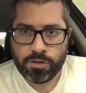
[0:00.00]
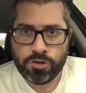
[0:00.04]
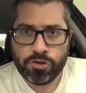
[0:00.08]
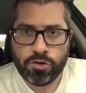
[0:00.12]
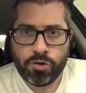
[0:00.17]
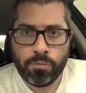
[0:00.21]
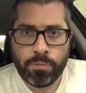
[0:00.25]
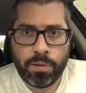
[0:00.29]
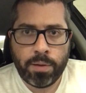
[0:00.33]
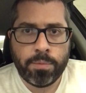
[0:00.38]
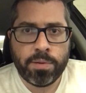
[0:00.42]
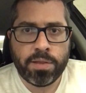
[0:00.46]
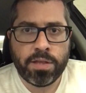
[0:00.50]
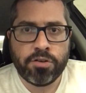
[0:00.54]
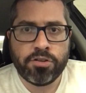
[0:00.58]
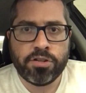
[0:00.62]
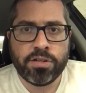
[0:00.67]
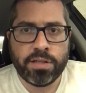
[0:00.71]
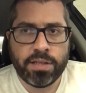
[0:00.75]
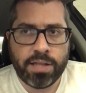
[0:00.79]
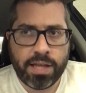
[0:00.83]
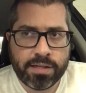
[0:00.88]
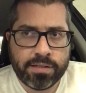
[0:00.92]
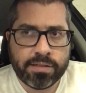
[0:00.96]
So maybe
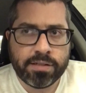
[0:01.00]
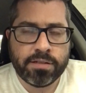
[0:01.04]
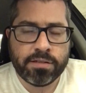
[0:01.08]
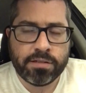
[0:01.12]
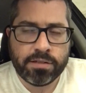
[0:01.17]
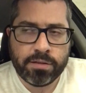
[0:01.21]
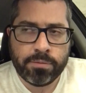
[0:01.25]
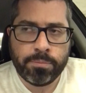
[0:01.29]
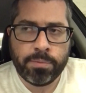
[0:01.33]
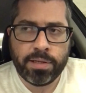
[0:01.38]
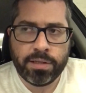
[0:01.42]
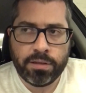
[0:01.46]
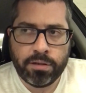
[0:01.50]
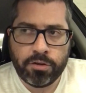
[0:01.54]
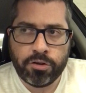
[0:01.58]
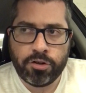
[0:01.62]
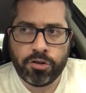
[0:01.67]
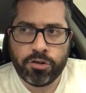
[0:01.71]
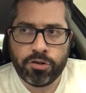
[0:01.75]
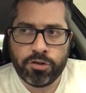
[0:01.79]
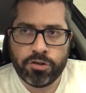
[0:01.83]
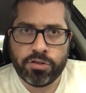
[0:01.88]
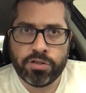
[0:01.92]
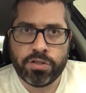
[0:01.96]
there's a lesson to be
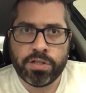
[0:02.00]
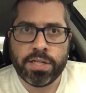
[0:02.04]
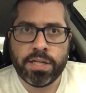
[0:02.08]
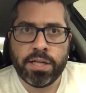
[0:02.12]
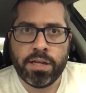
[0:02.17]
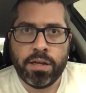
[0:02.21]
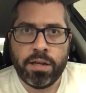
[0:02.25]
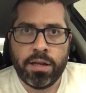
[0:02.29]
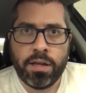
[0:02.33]
learned